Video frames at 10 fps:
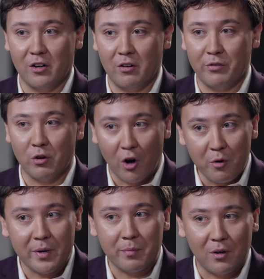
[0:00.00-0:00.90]
of your
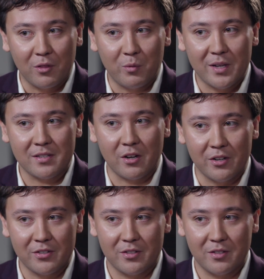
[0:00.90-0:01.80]
own people on the West
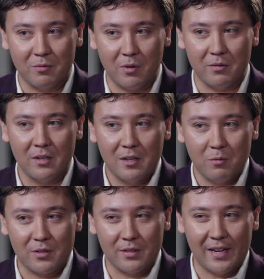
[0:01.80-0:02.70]
Coast.
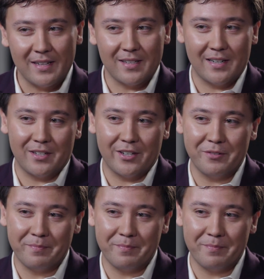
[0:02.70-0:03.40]
What did they say to you?